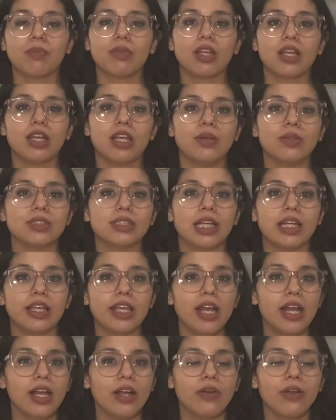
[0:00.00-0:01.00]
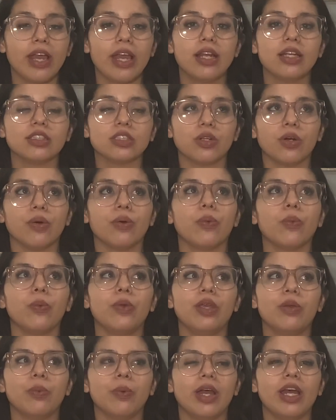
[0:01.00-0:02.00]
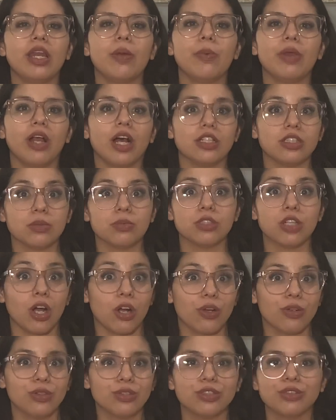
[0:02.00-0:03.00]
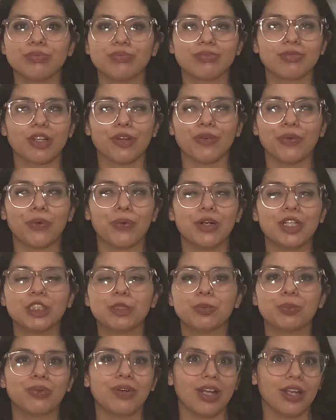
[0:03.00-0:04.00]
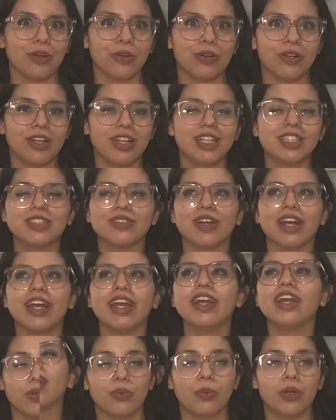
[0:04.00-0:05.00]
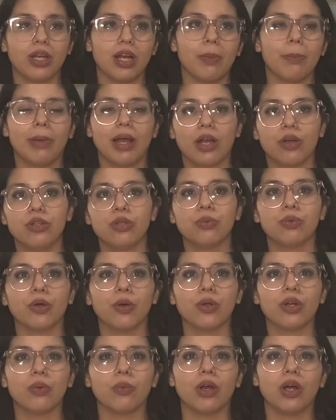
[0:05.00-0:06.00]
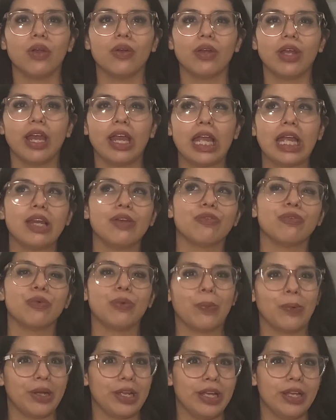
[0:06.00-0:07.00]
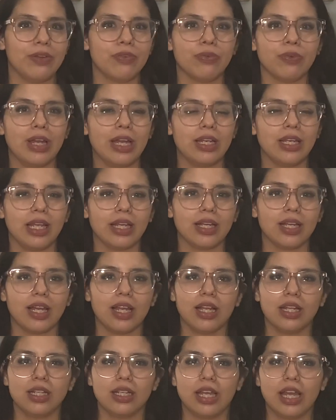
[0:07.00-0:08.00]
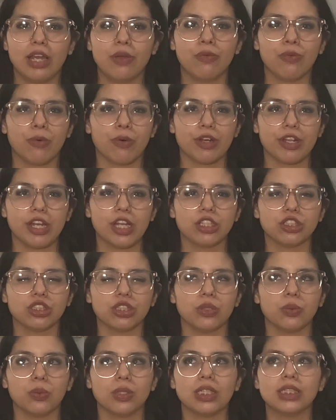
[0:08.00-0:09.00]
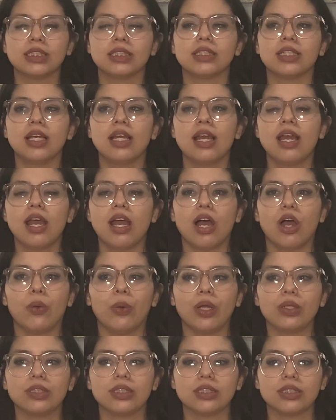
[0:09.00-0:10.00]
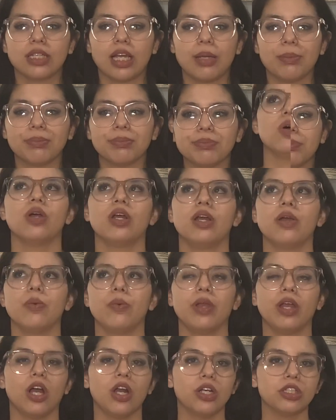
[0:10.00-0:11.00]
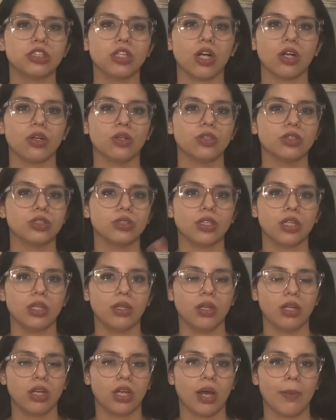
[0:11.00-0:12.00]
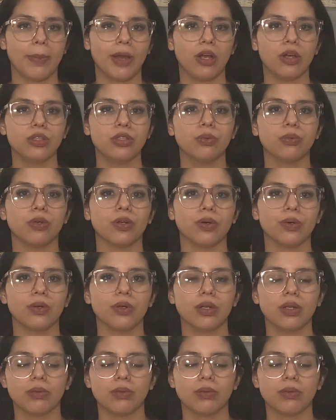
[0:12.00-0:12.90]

He was like, yeah, okay, let's go. We went and we got some tacos. Of course, priorities, right? We got back on the road around 8:40, 8:40ish it was, around this time. So we got our tacos, got back on the road,